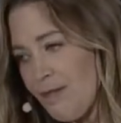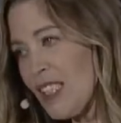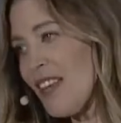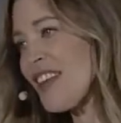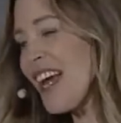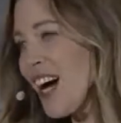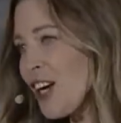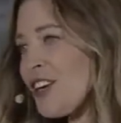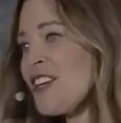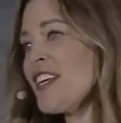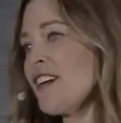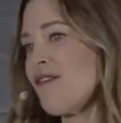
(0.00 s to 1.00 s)
The
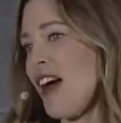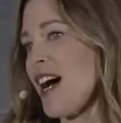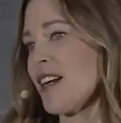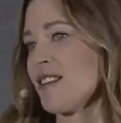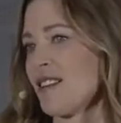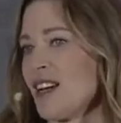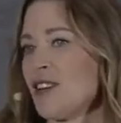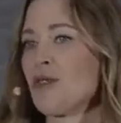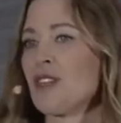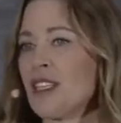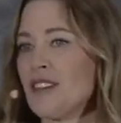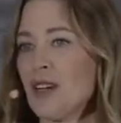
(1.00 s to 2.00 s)
irony of that is, I don't
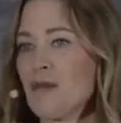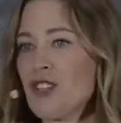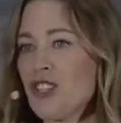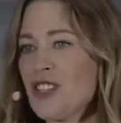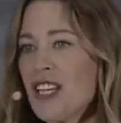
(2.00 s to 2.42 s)
need to, I'm sure,